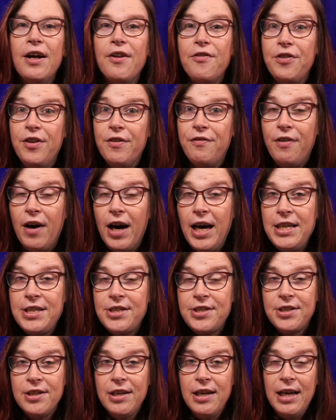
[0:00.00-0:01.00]

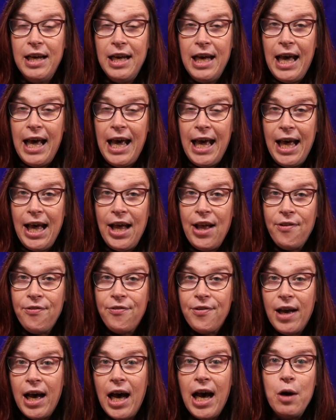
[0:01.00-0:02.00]
device. And
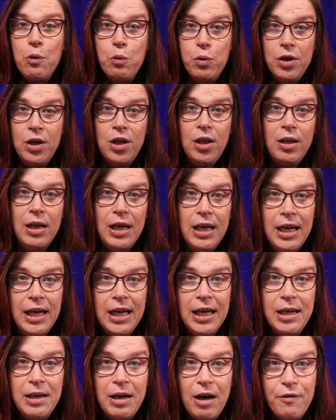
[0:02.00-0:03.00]
I will,
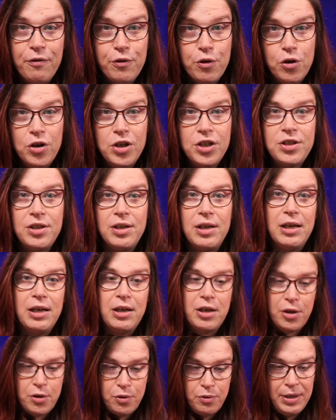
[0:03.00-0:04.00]
of course,
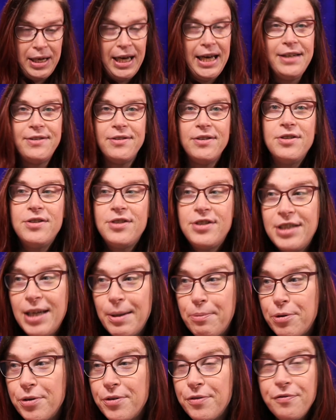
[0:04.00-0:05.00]
create
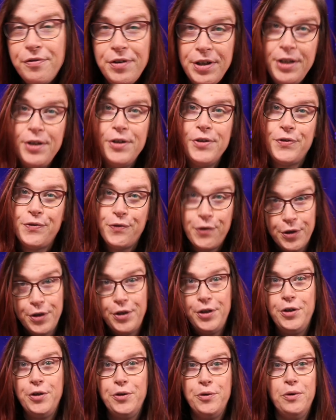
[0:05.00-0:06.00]
separate videos for
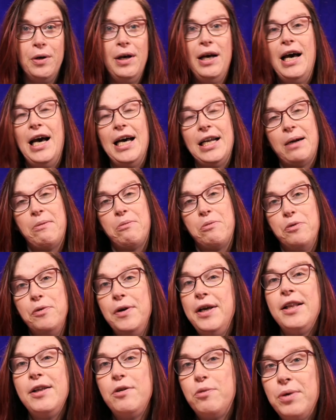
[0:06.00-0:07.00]
you. And I'm
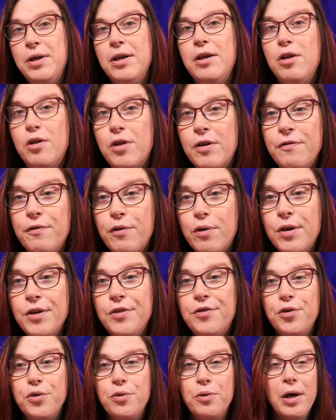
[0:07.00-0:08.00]
really, really looking forward
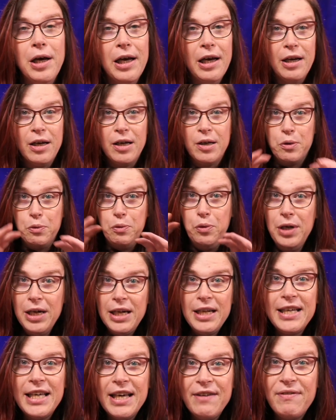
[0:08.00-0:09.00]
to
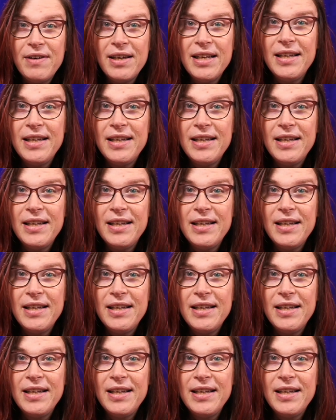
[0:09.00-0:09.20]
really giving it